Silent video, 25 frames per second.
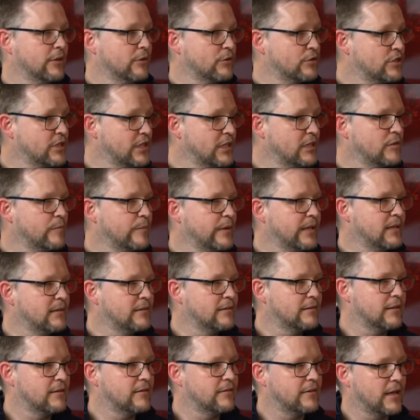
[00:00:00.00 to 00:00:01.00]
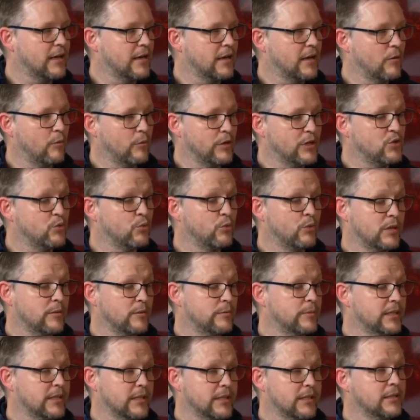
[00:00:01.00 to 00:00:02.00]
your shield builds, etc., which will
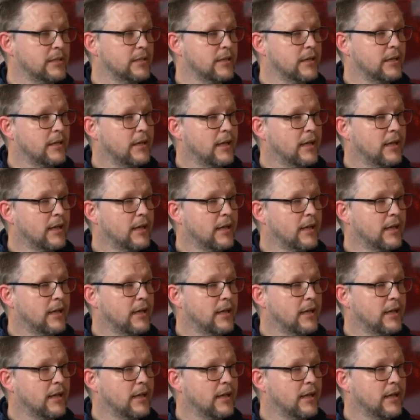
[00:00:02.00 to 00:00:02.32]
be